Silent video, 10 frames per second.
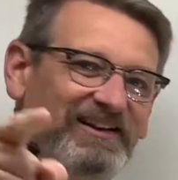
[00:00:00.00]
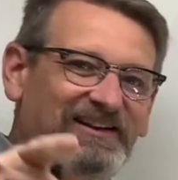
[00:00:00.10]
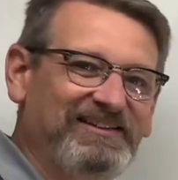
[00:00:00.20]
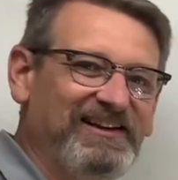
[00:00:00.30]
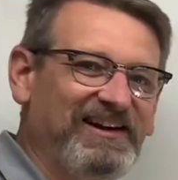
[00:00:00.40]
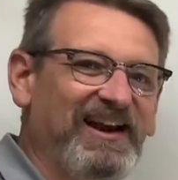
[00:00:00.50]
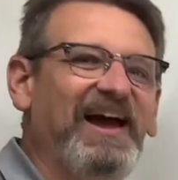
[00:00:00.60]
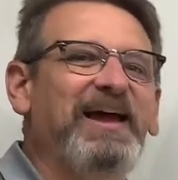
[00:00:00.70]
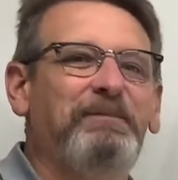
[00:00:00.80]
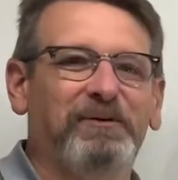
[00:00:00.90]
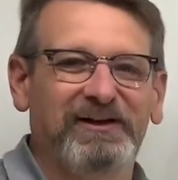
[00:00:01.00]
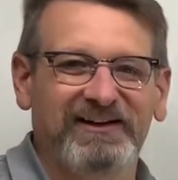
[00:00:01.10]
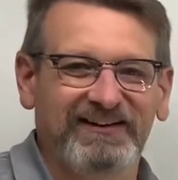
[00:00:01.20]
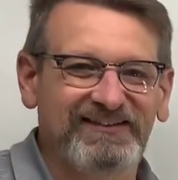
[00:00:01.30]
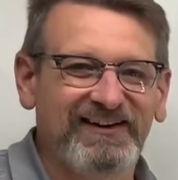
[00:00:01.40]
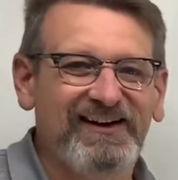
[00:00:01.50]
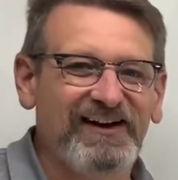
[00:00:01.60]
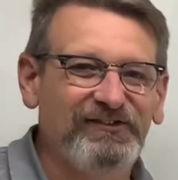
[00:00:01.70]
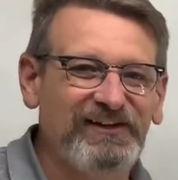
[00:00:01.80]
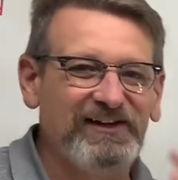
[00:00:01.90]
let's get an A+. plus. All right, I'll
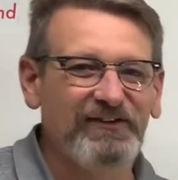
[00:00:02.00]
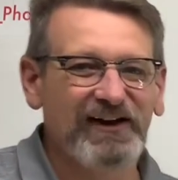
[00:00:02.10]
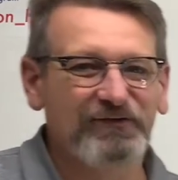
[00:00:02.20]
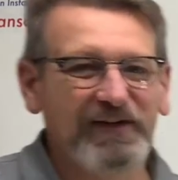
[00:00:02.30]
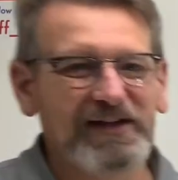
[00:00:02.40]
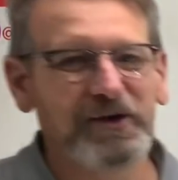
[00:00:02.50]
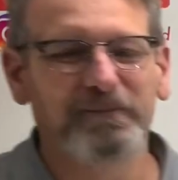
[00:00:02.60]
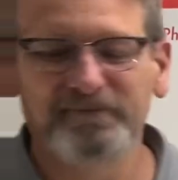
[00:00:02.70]
see you on the next video.